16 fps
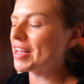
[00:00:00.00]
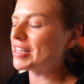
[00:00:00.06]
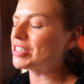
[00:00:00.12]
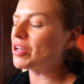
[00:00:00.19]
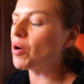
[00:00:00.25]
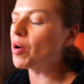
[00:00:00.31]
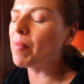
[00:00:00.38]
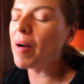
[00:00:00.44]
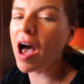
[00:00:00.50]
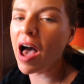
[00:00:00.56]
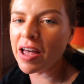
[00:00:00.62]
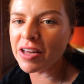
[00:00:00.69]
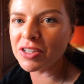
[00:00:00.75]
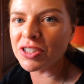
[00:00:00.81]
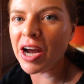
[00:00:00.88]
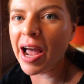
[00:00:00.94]
So
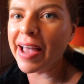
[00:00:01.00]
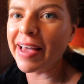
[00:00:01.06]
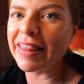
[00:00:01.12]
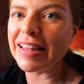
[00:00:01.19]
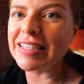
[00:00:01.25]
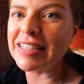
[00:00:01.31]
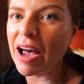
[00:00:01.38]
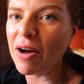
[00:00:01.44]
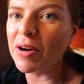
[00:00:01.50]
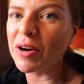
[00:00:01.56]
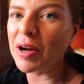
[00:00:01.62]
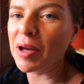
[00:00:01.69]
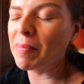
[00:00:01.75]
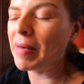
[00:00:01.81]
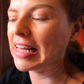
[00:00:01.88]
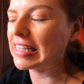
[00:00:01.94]
upon trying the sour
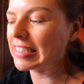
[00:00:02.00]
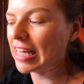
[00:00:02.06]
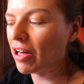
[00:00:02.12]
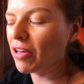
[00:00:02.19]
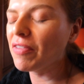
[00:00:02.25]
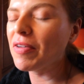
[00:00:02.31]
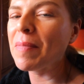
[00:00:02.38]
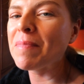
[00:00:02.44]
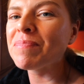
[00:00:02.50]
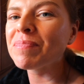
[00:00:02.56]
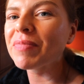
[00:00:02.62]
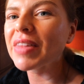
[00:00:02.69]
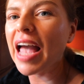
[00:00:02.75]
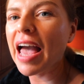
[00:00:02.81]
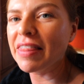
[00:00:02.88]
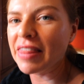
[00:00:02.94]
cream myself,
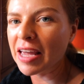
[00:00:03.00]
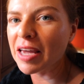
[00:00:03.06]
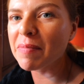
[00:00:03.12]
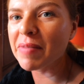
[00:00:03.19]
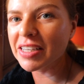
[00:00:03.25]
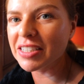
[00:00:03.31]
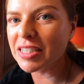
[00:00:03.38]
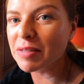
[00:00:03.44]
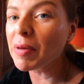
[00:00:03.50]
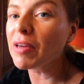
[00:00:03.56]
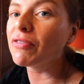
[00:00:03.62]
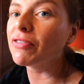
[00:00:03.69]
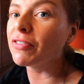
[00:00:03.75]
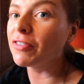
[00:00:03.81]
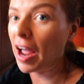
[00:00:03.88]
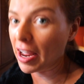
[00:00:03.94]
I think it might just be
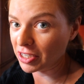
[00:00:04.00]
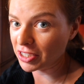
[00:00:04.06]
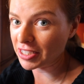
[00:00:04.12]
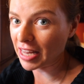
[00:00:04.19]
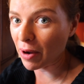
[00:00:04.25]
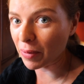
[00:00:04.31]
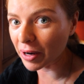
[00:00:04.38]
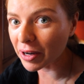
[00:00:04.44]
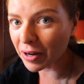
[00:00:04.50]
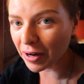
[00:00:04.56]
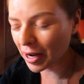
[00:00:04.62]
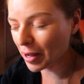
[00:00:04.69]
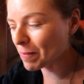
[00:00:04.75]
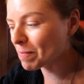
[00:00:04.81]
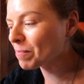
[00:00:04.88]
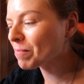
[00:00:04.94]
fresh sour
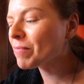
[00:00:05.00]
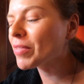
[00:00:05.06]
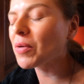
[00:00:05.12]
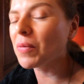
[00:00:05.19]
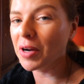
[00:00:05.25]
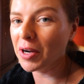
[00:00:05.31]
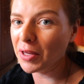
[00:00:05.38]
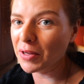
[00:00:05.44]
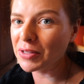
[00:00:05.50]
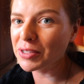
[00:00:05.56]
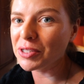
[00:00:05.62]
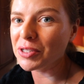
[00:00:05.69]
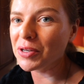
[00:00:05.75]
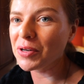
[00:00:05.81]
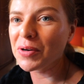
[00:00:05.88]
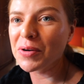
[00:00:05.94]
cream. We're used
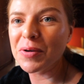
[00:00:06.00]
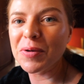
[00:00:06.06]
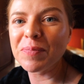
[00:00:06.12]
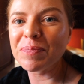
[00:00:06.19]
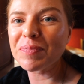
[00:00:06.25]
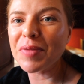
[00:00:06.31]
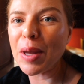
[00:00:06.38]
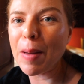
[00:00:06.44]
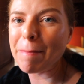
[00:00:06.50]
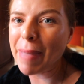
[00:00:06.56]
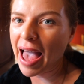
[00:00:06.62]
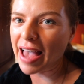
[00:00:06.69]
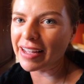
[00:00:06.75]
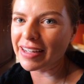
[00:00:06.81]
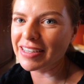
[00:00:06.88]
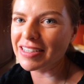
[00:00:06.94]
to
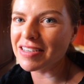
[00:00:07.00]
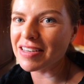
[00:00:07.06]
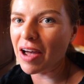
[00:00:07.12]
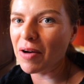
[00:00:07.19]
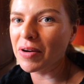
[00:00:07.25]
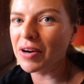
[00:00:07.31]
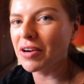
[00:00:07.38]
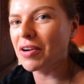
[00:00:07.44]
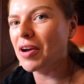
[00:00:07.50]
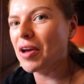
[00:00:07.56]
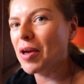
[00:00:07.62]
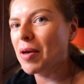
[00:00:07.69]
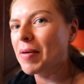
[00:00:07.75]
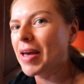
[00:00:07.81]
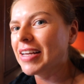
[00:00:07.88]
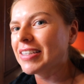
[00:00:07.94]
packaged sour
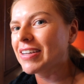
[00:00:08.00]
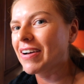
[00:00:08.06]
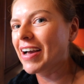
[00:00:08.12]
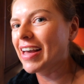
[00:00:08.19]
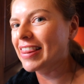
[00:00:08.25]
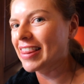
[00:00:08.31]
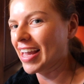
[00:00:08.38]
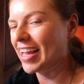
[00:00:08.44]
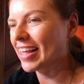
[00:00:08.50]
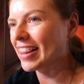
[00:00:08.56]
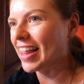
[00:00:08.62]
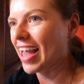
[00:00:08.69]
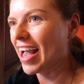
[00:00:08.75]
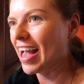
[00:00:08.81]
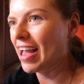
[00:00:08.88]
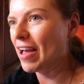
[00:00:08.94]
cream, and so I think
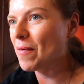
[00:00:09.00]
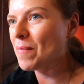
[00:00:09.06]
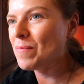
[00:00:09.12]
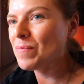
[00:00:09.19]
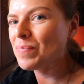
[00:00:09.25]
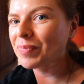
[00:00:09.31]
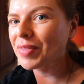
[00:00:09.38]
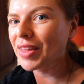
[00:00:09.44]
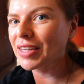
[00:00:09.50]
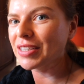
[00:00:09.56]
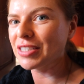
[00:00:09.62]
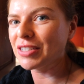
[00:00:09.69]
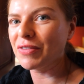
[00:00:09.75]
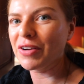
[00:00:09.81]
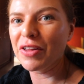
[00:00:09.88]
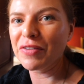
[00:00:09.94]
that
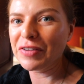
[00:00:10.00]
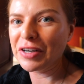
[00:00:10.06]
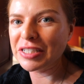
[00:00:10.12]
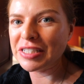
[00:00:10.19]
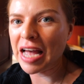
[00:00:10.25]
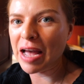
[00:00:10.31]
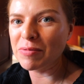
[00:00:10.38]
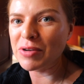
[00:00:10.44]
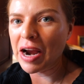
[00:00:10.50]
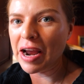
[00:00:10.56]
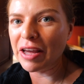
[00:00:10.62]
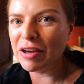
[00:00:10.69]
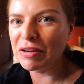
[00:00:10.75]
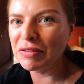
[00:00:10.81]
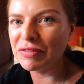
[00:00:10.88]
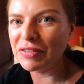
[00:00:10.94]
just for the first time trying
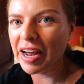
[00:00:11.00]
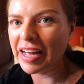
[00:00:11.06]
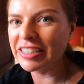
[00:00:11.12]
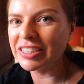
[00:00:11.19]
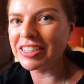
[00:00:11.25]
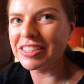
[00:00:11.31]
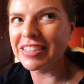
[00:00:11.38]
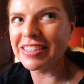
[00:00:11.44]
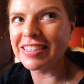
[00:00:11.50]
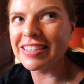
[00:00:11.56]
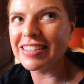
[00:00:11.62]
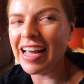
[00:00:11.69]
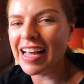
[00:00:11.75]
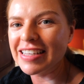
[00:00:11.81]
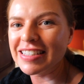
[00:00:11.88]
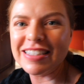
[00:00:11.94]
it fresh, it just
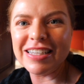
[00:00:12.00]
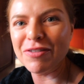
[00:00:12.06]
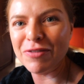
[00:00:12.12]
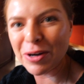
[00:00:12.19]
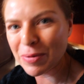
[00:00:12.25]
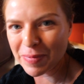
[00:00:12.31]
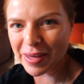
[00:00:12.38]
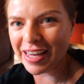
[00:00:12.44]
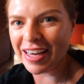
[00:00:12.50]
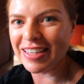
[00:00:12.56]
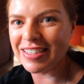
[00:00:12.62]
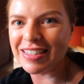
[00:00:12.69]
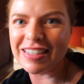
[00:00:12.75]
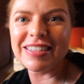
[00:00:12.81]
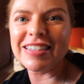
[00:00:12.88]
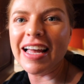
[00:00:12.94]
tastes different
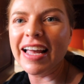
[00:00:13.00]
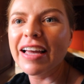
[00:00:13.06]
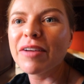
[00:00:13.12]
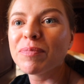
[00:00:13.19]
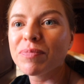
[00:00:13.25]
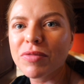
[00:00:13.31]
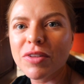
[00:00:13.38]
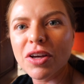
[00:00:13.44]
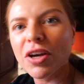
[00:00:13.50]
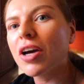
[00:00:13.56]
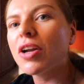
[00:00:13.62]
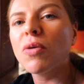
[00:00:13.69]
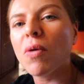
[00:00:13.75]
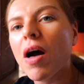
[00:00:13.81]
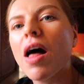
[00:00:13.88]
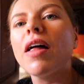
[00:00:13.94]
because it's like good
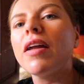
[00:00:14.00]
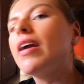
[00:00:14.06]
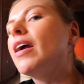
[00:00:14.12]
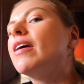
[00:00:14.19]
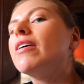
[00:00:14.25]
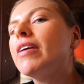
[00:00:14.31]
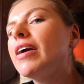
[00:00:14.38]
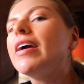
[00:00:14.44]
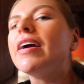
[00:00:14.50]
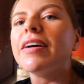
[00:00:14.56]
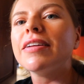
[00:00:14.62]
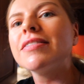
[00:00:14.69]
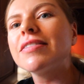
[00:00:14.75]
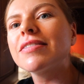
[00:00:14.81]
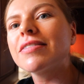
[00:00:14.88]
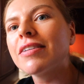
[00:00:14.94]
quality
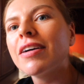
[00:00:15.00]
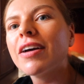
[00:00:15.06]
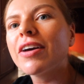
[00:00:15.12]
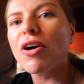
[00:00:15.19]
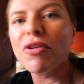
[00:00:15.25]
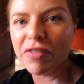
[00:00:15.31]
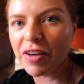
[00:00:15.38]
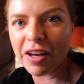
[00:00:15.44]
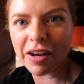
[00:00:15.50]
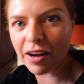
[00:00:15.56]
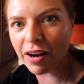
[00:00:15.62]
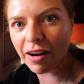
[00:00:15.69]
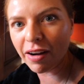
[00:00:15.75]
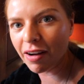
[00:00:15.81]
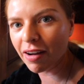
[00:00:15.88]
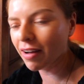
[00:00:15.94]
ingredients. Go
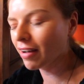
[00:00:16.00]
figure.